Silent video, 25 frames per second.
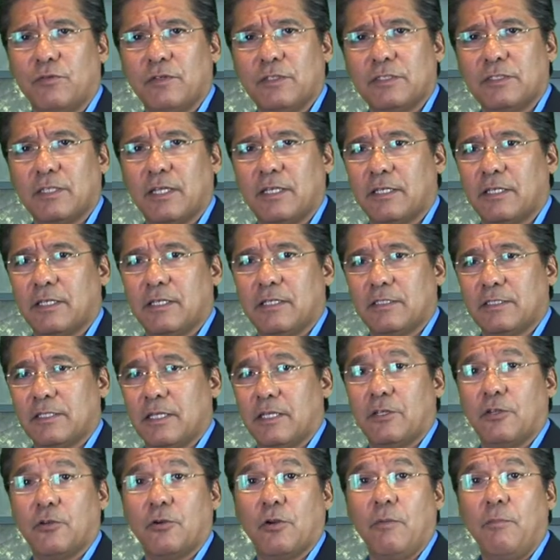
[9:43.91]
It's
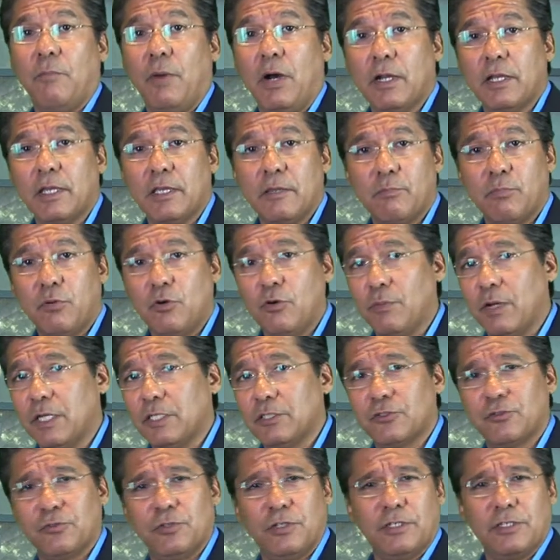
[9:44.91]
like you're a monkey. Pull my
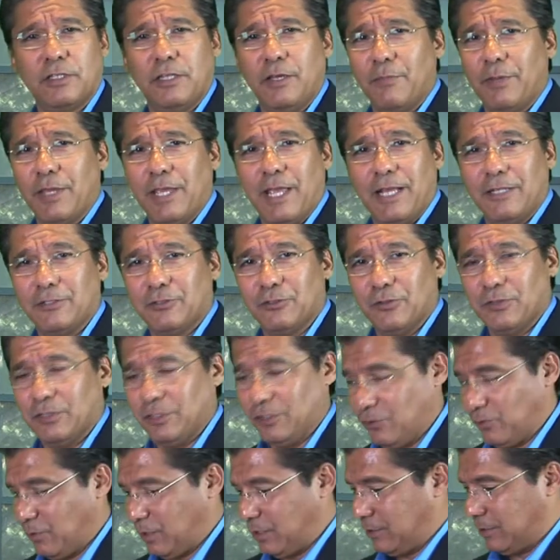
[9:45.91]
string. Let me answer these
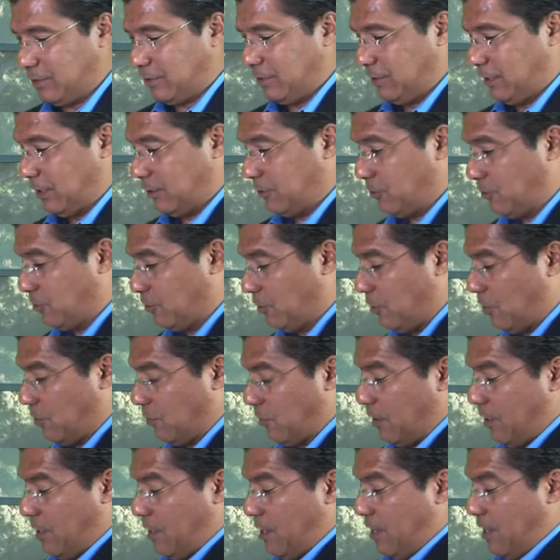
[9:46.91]
questions. Yes or
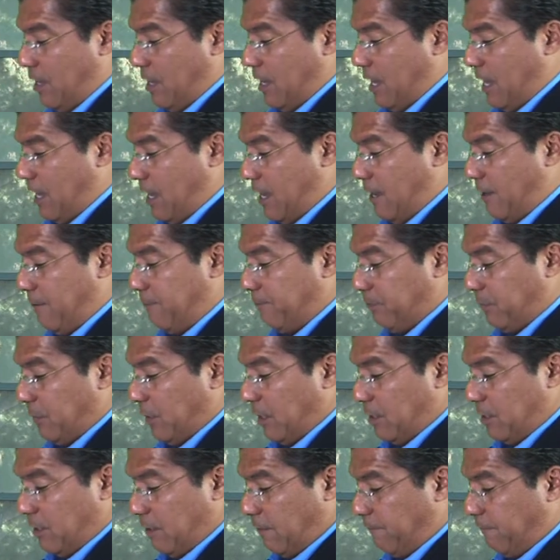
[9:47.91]
no.
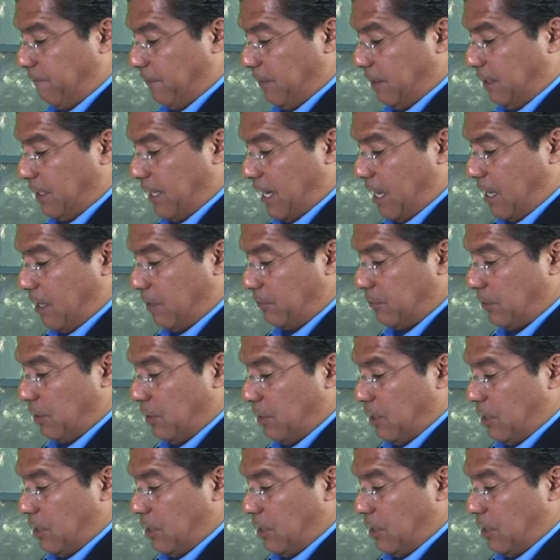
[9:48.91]
You fill it out.